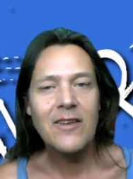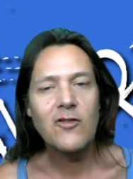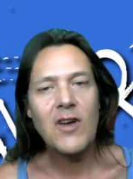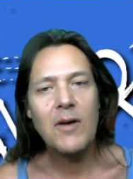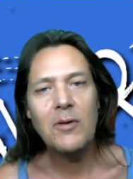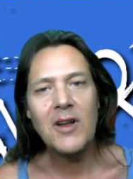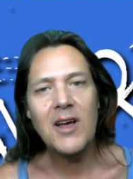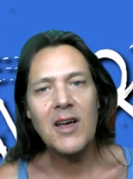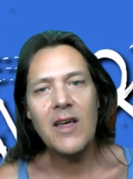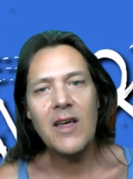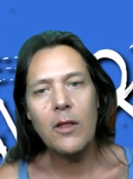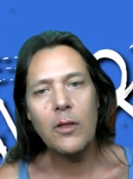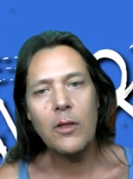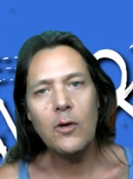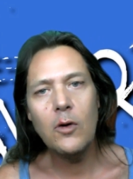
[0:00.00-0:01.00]
extrapolate
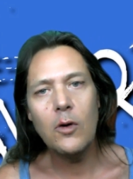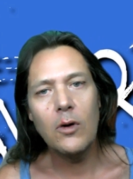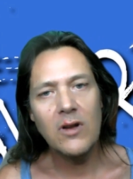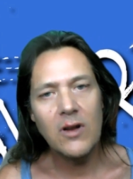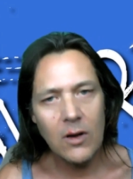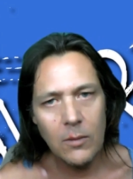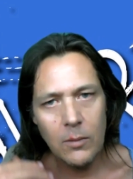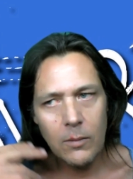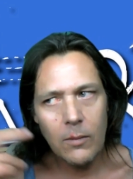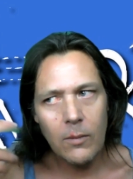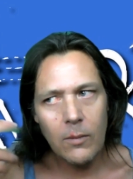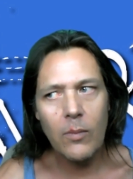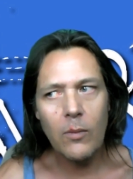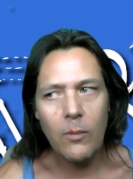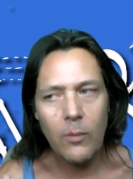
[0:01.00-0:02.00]
that thought. You know,
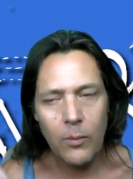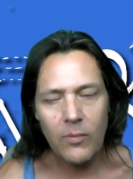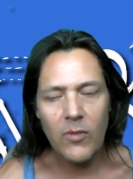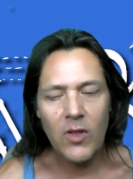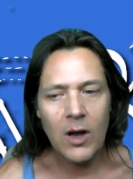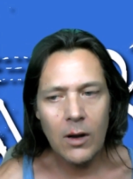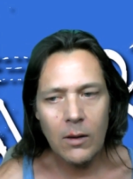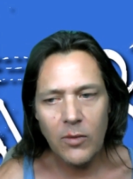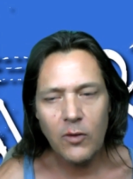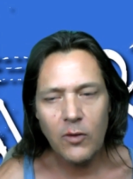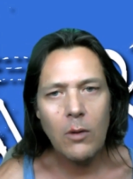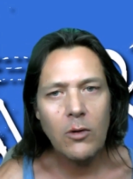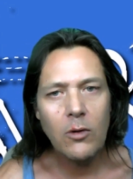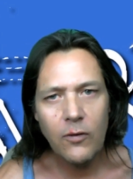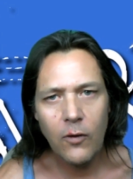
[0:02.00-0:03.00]
um,
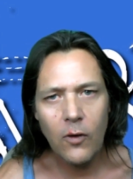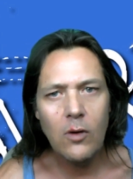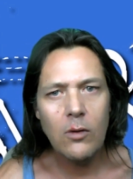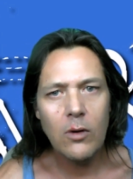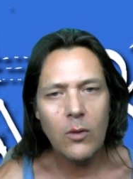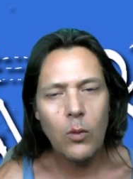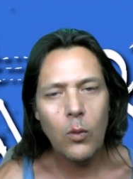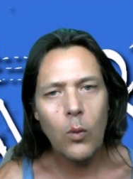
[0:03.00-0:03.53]
throw it forward.